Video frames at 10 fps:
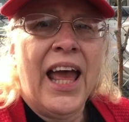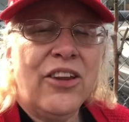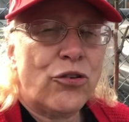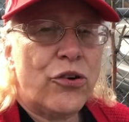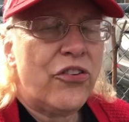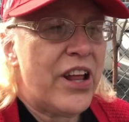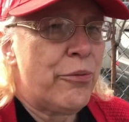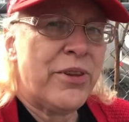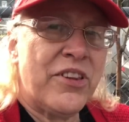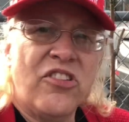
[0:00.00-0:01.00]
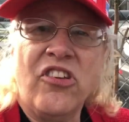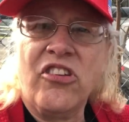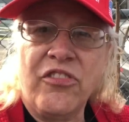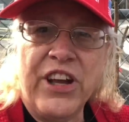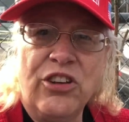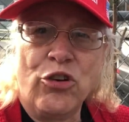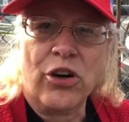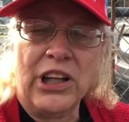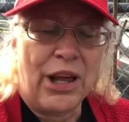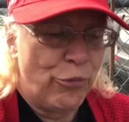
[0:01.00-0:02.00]
Hey, it's Christina with the Sisyphean
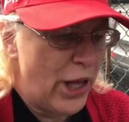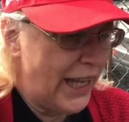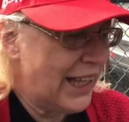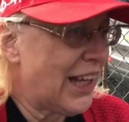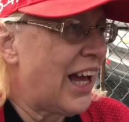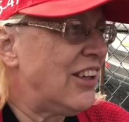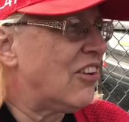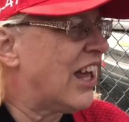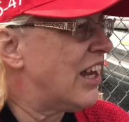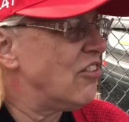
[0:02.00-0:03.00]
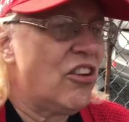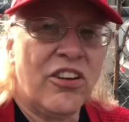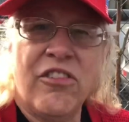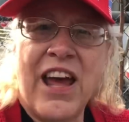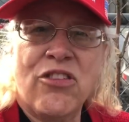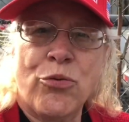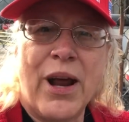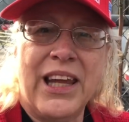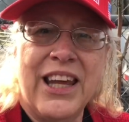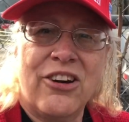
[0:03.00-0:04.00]
Journal. I'm waiting in line to get into the Vance
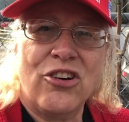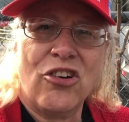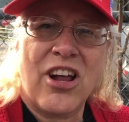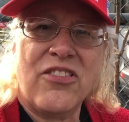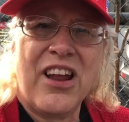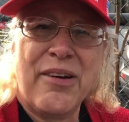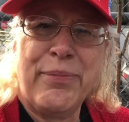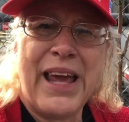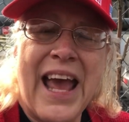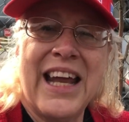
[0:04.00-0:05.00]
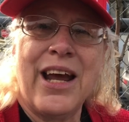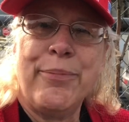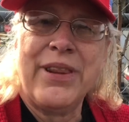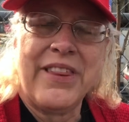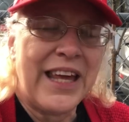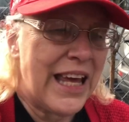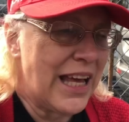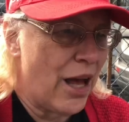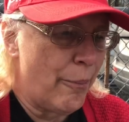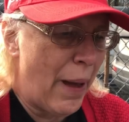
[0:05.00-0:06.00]
rally here in Johnstown, PA, and I've been thinking
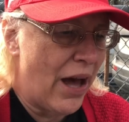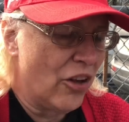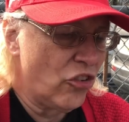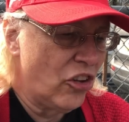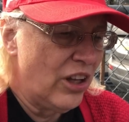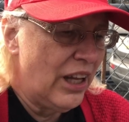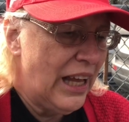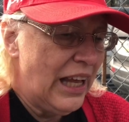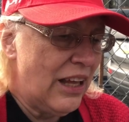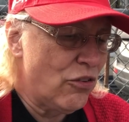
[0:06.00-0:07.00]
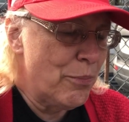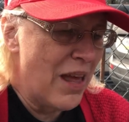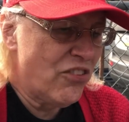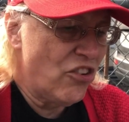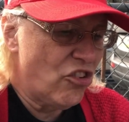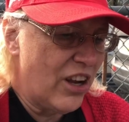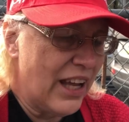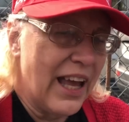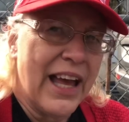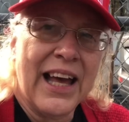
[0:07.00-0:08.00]
about his
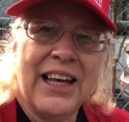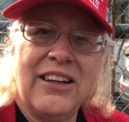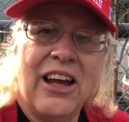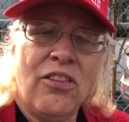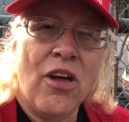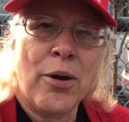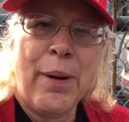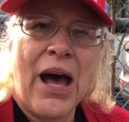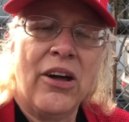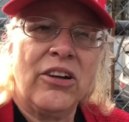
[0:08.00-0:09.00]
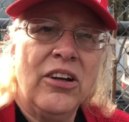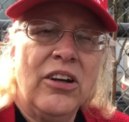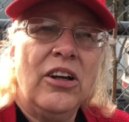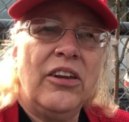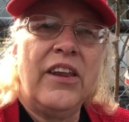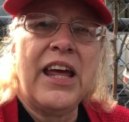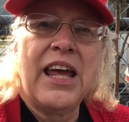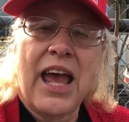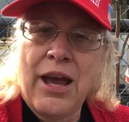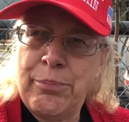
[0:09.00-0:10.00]
messaging, and I thought about
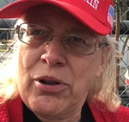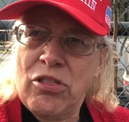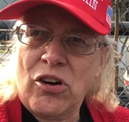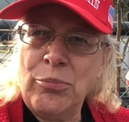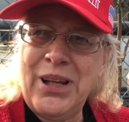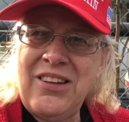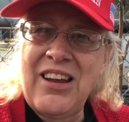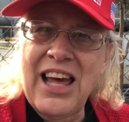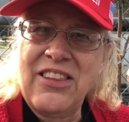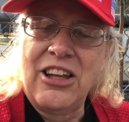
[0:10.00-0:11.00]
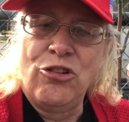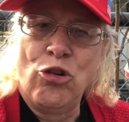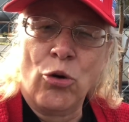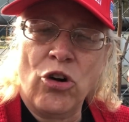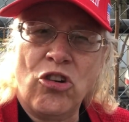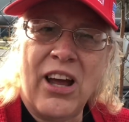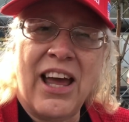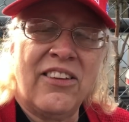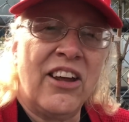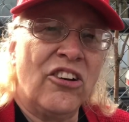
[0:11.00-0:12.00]
the Amber Thurman death in Georgia
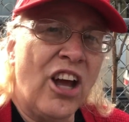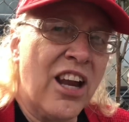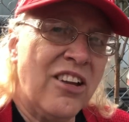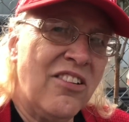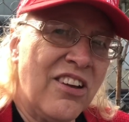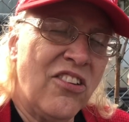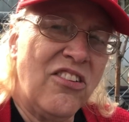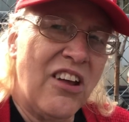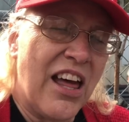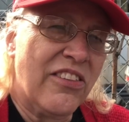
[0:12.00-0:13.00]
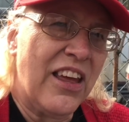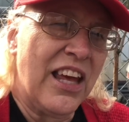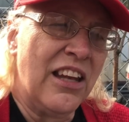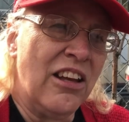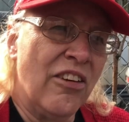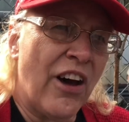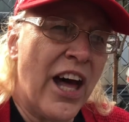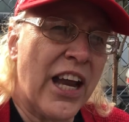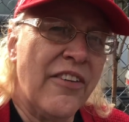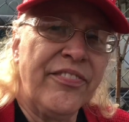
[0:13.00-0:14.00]
and the Alyona Dixon death in
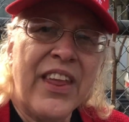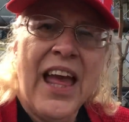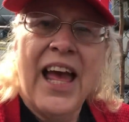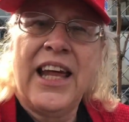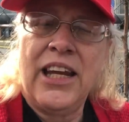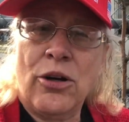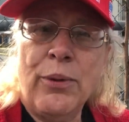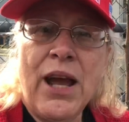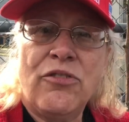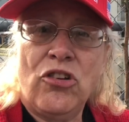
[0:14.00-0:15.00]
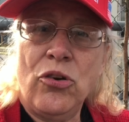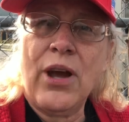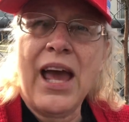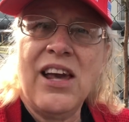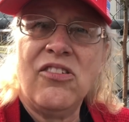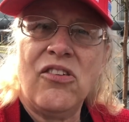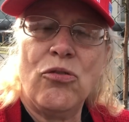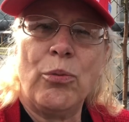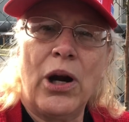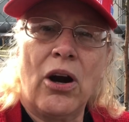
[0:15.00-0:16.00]
Nevada. And here we have two
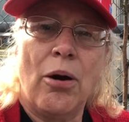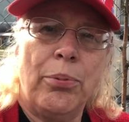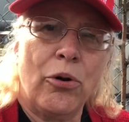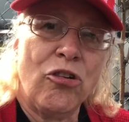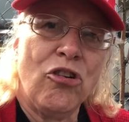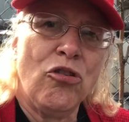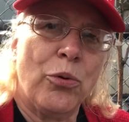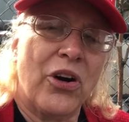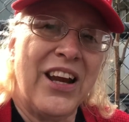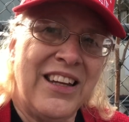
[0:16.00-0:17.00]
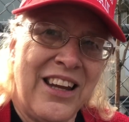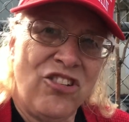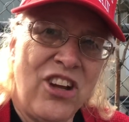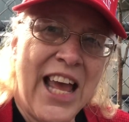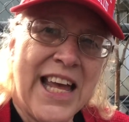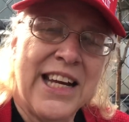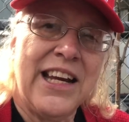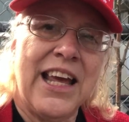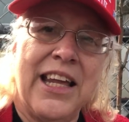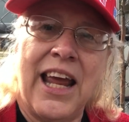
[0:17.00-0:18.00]
cases where abortions were
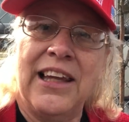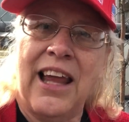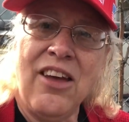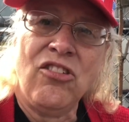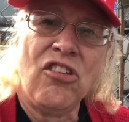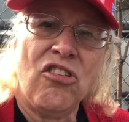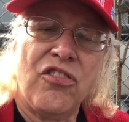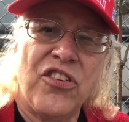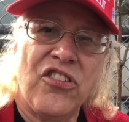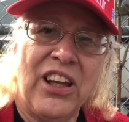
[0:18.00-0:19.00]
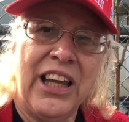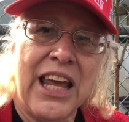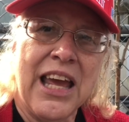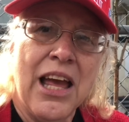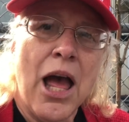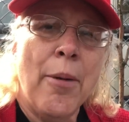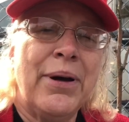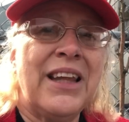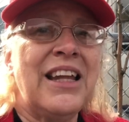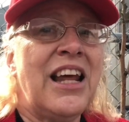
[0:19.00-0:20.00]
initiated in a licensed facility,
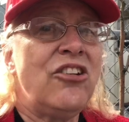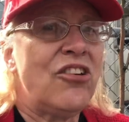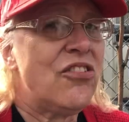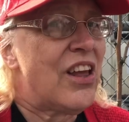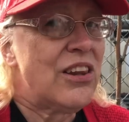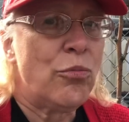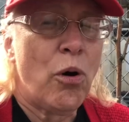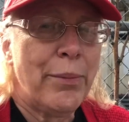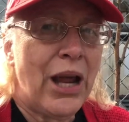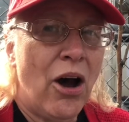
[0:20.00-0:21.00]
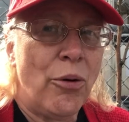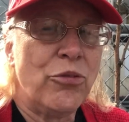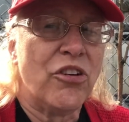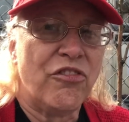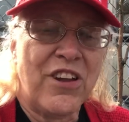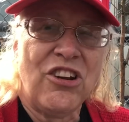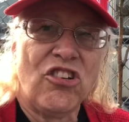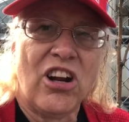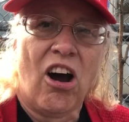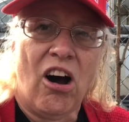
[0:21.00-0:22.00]
but then they just send the woman home to
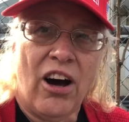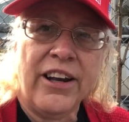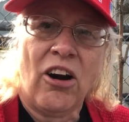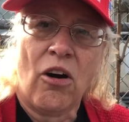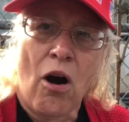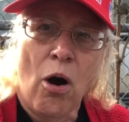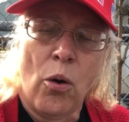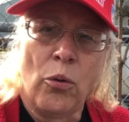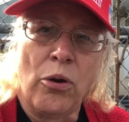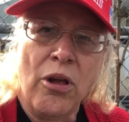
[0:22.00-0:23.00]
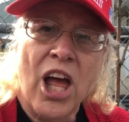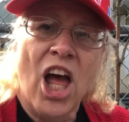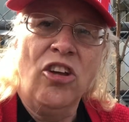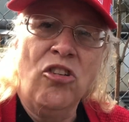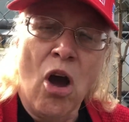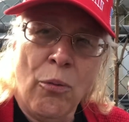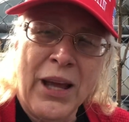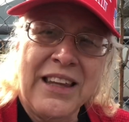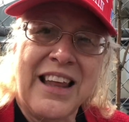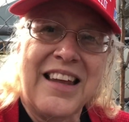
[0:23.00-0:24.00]
finish it on her own,
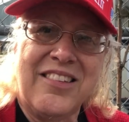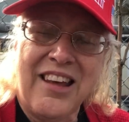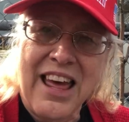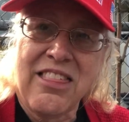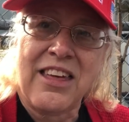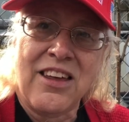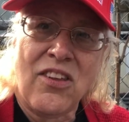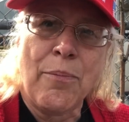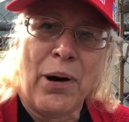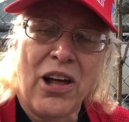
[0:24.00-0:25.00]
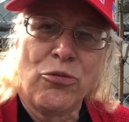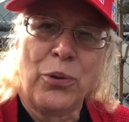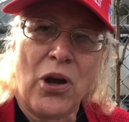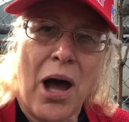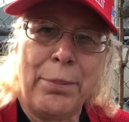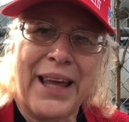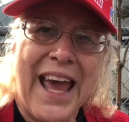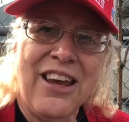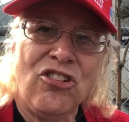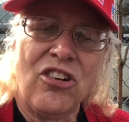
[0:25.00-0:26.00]
knowing that death is a possible
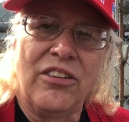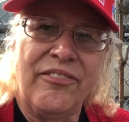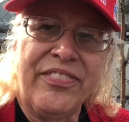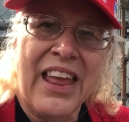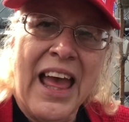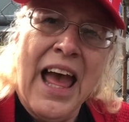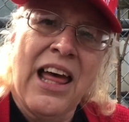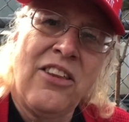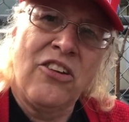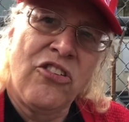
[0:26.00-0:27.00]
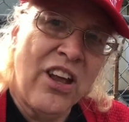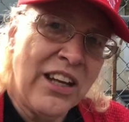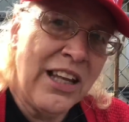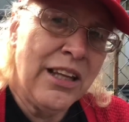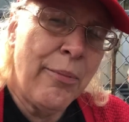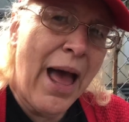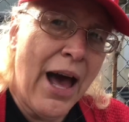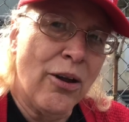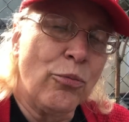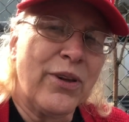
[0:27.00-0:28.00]
complication. And they're sending them
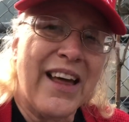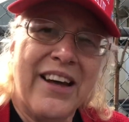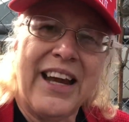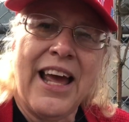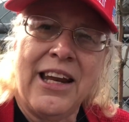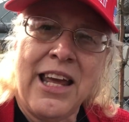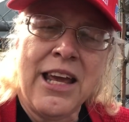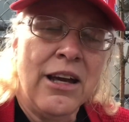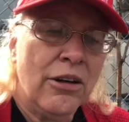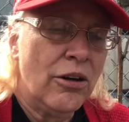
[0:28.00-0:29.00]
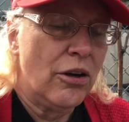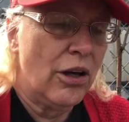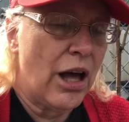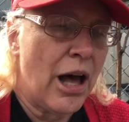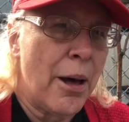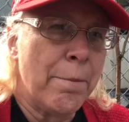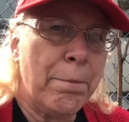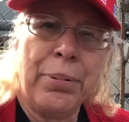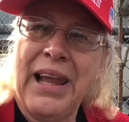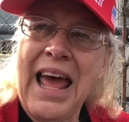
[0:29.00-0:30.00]
out without any um,
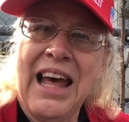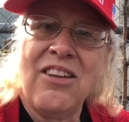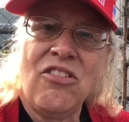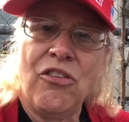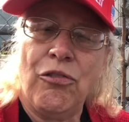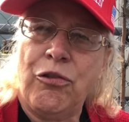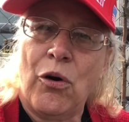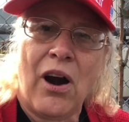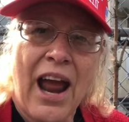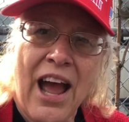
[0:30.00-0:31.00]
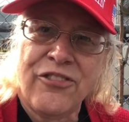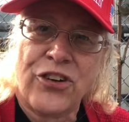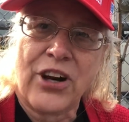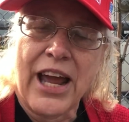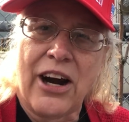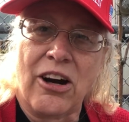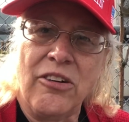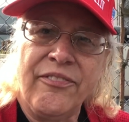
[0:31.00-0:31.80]
plans for aftercare.